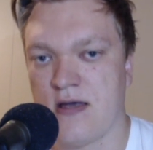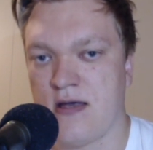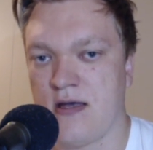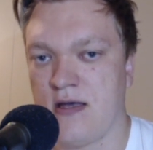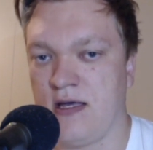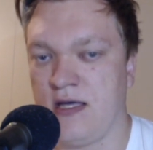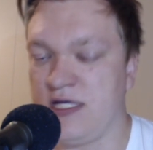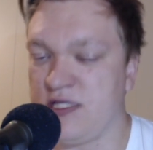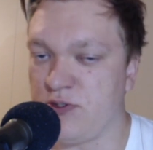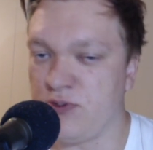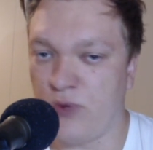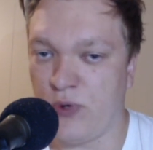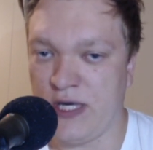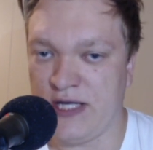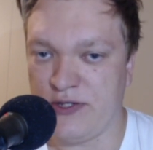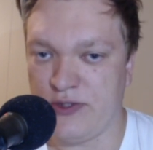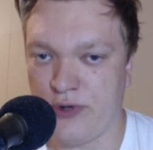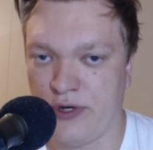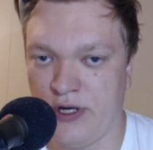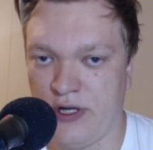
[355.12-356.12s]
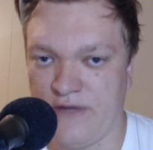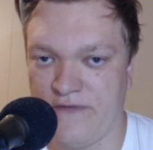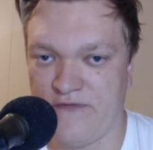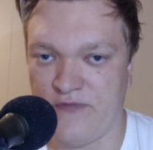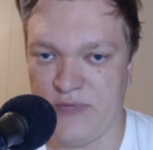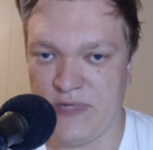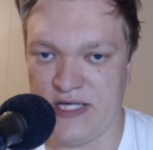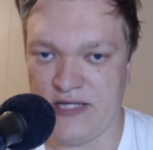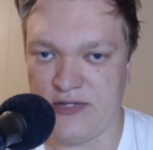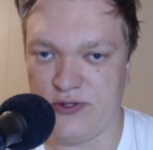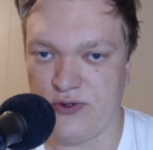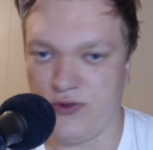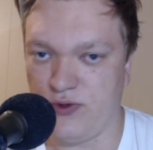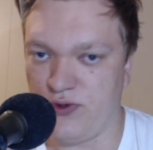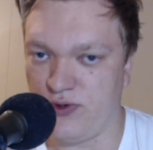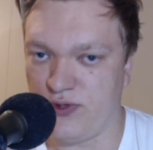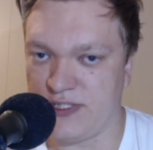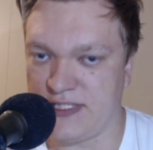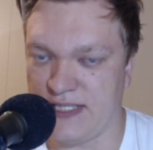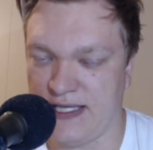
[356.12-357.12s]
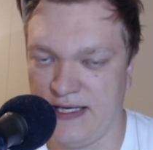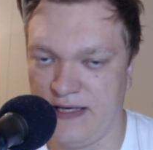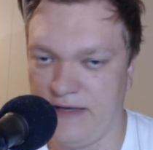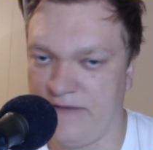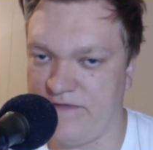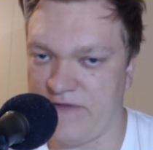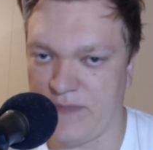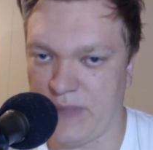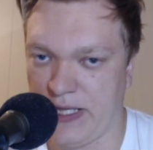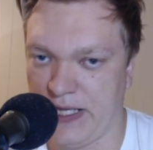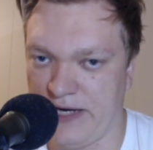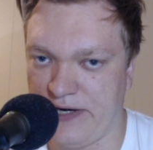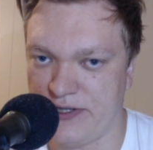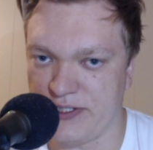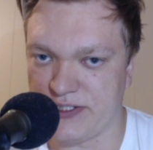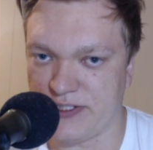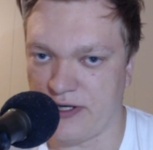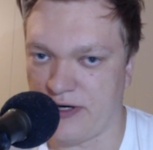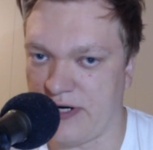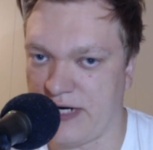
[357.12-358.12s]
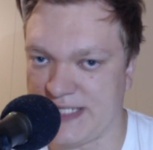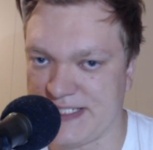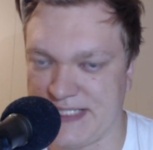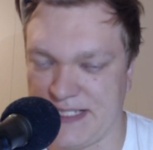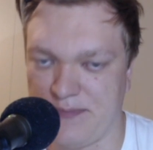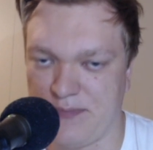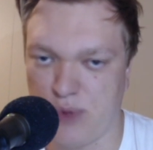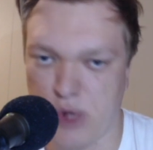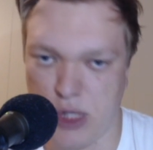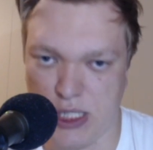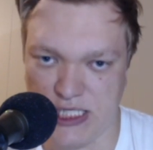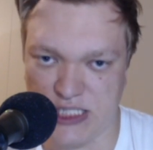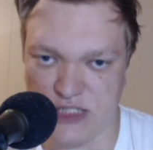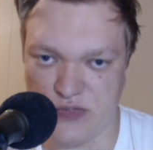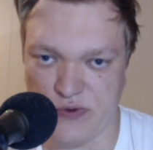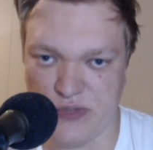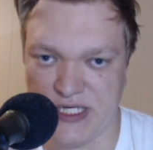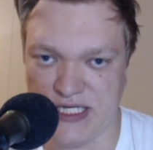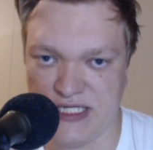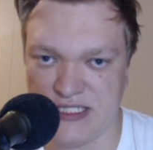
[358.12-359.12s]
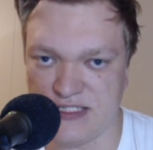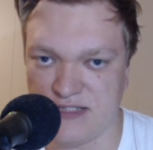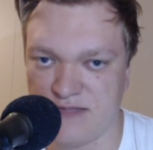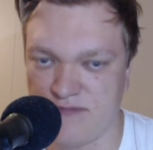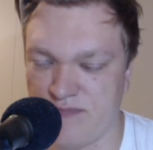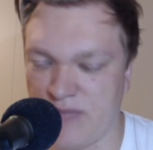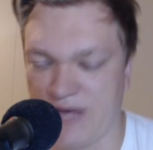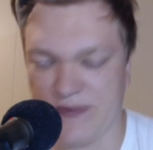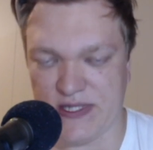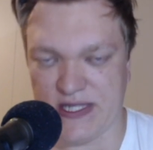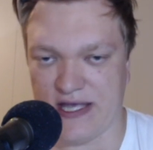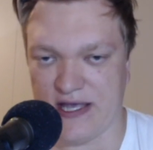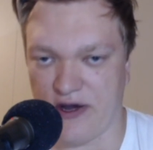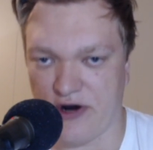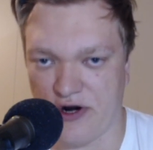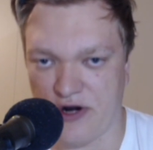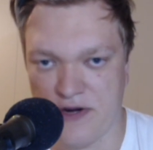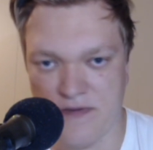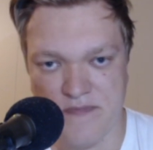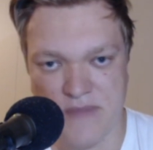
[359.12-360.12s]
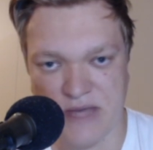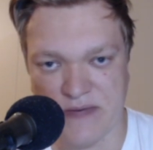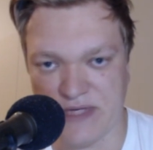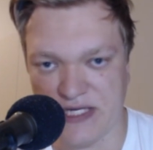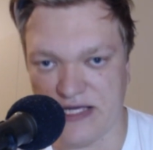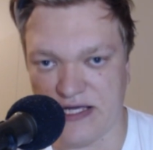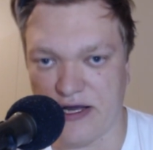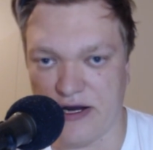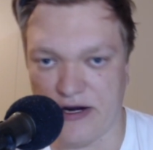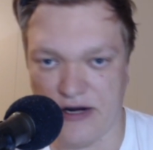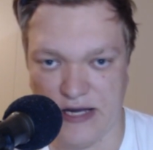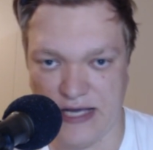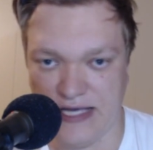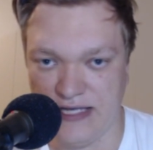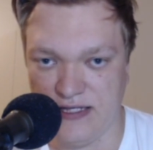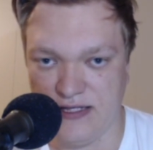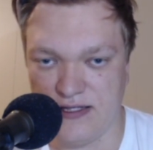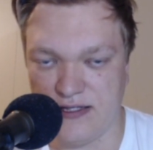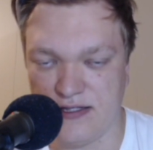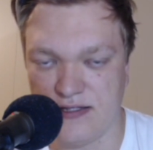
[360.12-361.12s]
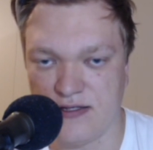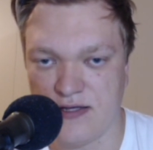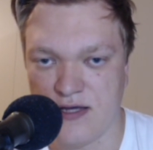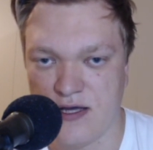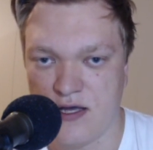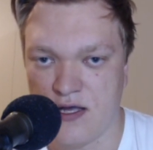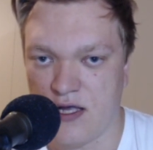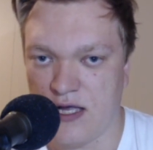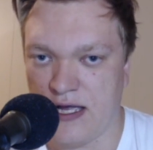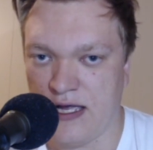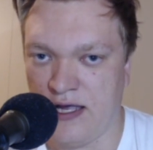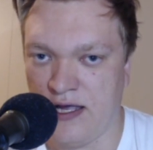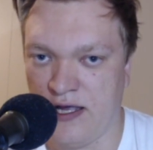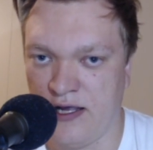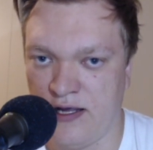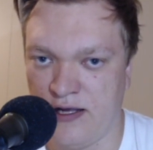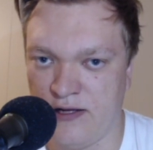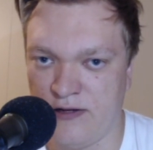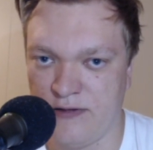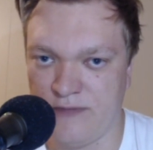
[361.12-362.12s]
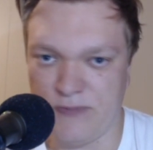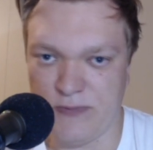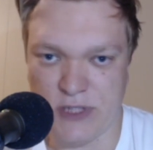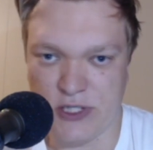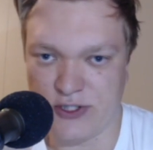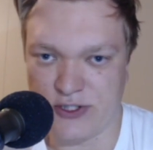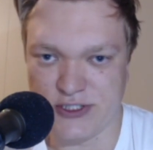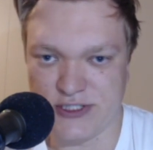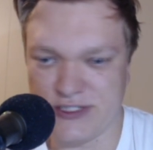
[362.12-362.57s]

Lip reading: It's way too early for me to say if the players are actually pleased with this. Maybe they are, maybe they ain't. Because